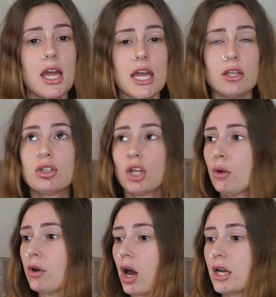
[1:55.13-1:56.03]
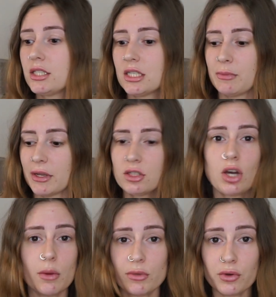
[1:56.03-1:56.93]
It's so nice to spend
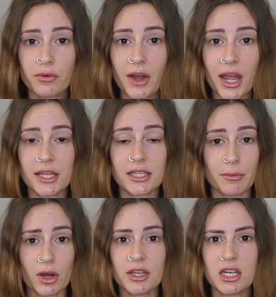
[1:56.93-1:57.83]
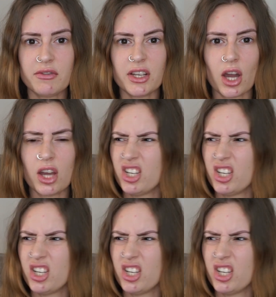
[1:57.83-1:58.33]
time on your face and by the end of it go,